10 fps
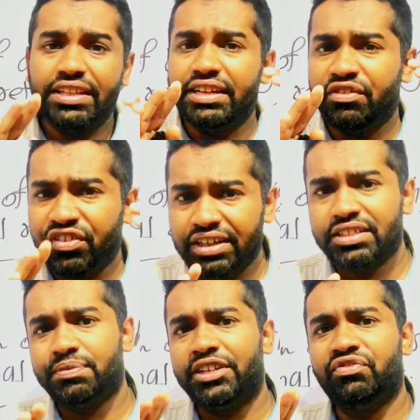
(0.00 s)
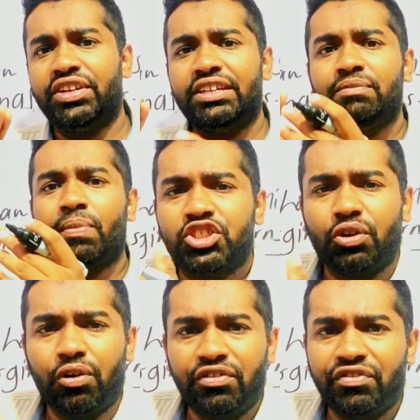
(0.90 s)
the difference between
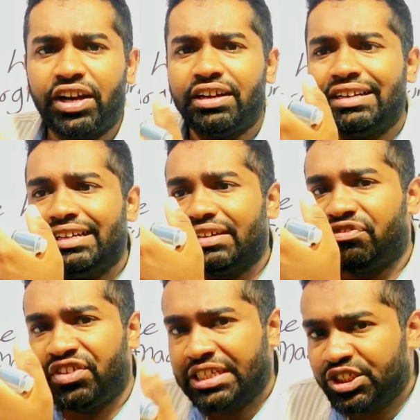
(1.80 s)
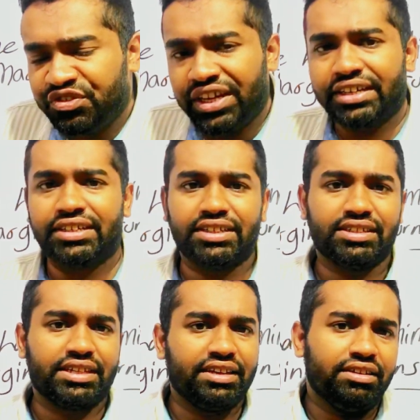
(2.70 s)
short run fixed
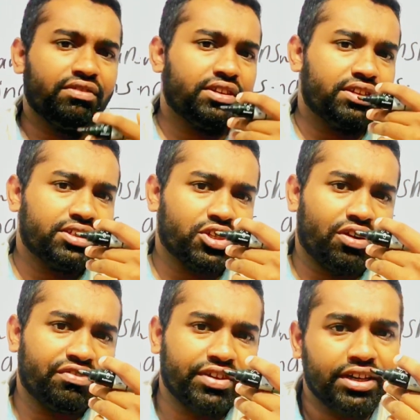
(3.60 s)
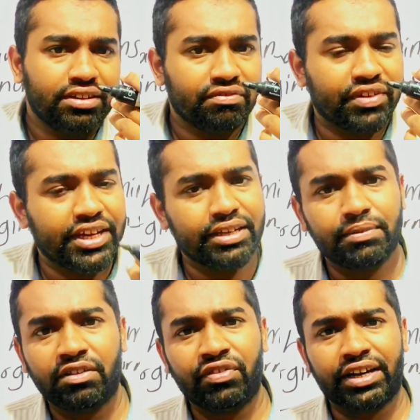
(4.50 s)
factors and short run
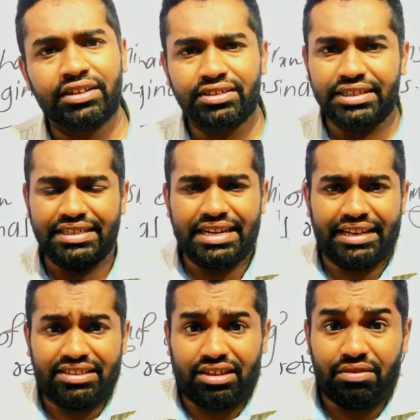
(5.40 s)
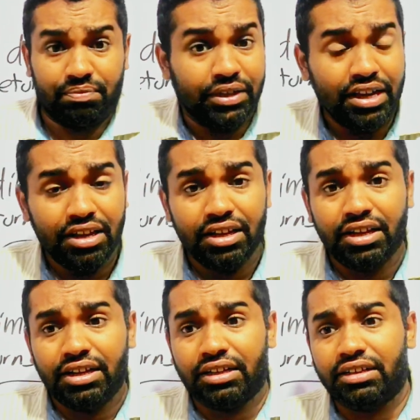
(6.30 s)
variable factors. As an example,
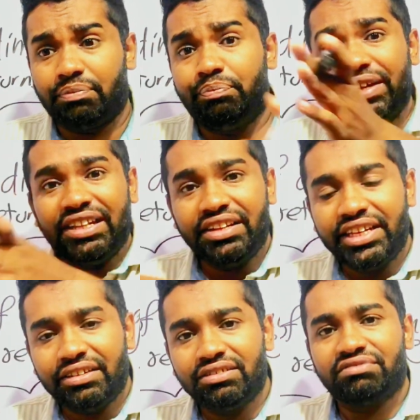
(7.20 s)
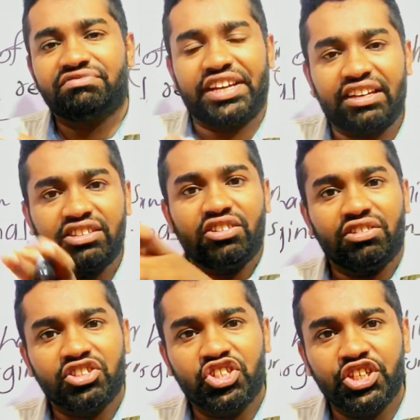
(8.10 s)
building
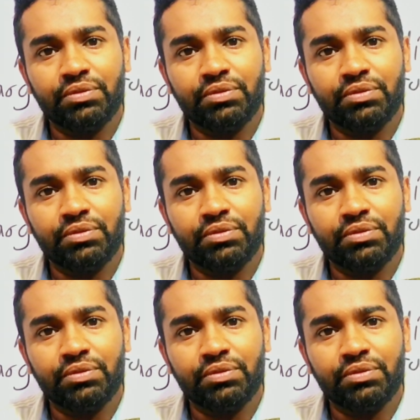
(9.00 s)
technology